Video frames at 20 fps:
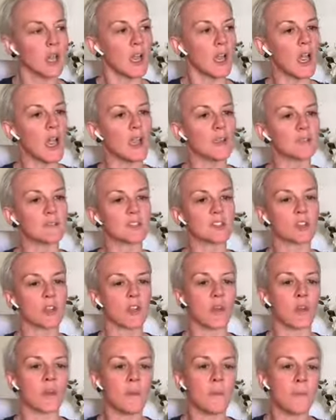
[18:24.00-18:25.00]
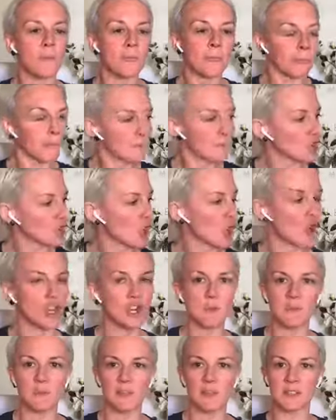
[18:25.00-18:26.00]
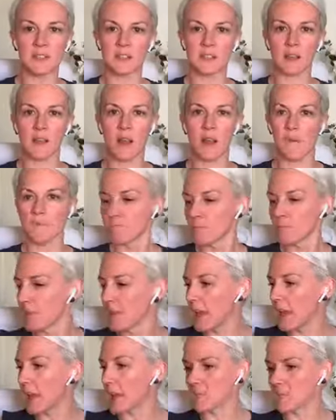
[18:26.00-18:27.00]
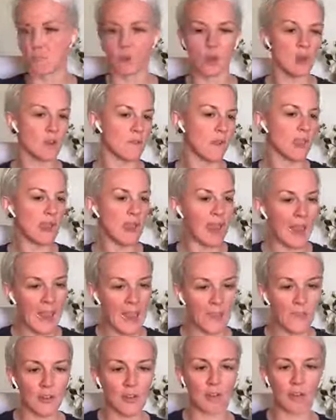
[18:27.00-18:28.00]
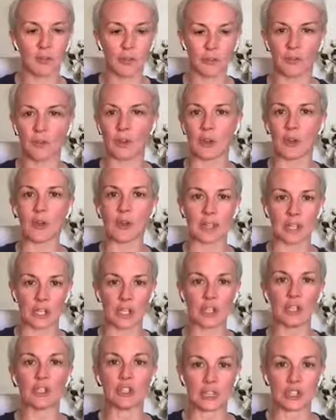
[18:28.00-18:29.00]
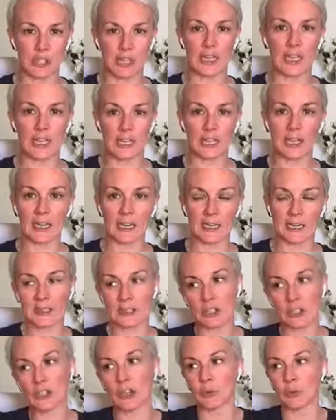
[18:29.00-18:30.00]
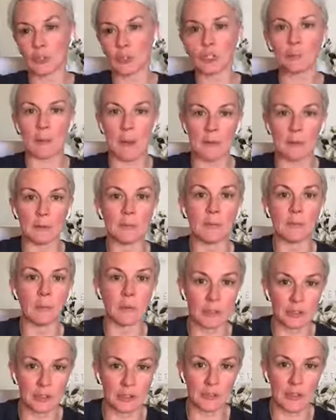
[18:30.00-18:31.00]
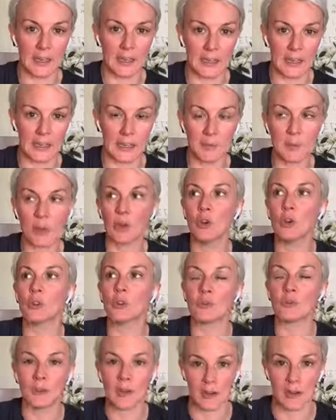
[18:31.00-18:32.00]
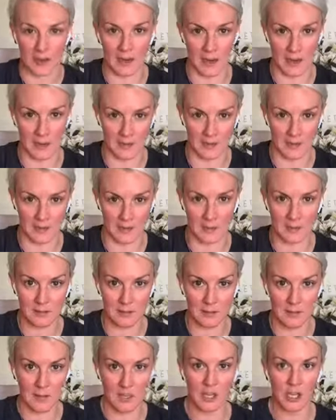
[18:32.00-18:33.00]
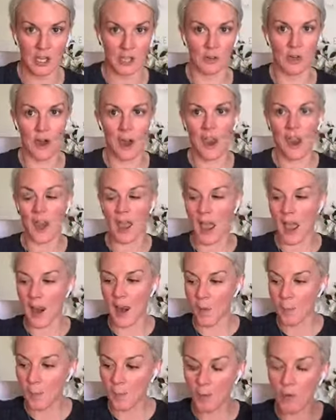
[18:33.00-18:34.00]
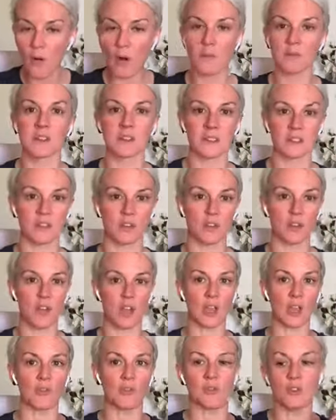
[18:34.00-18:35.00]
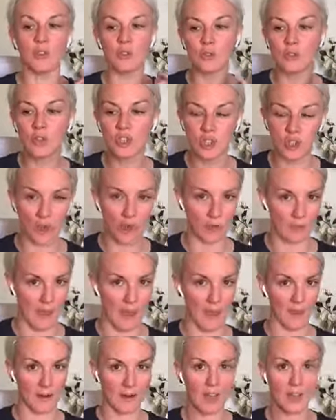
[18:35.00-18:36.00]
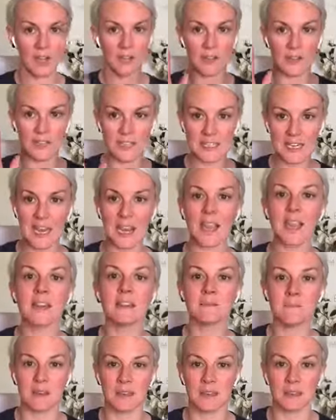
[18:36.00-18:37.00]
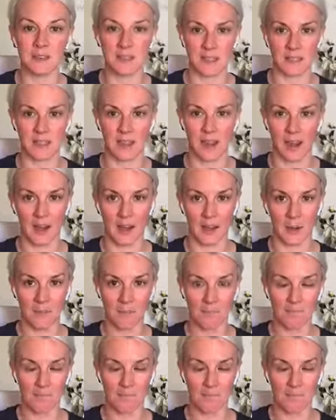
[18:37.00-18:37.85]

And so tone your music up, get moving, even if you feel like you look like an idiot. You know what? You probably will look like an idiot, but who the fuck cares? Right? And I promise you, if you do that for 10 minutes a day,